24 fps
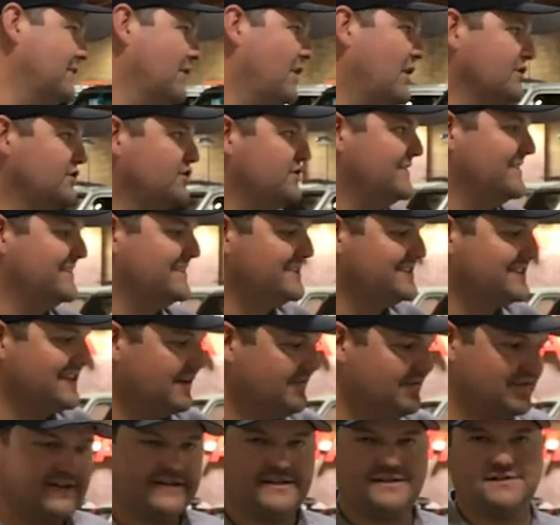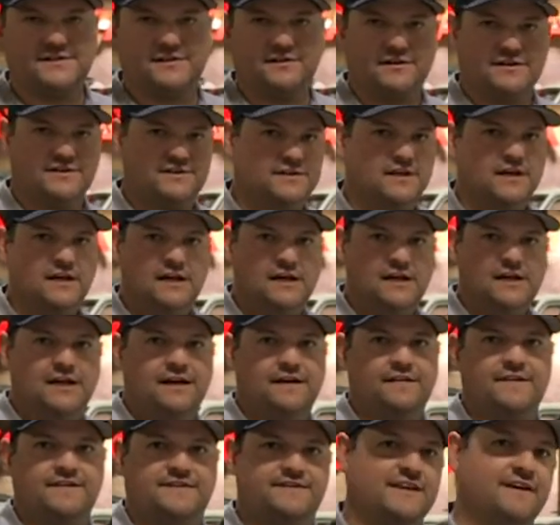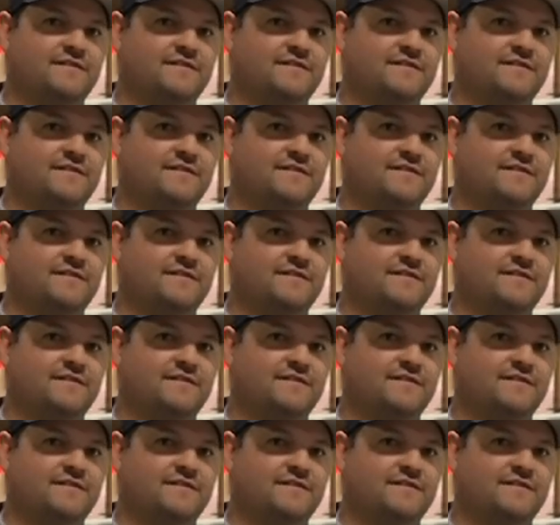they launched the seventy series. And the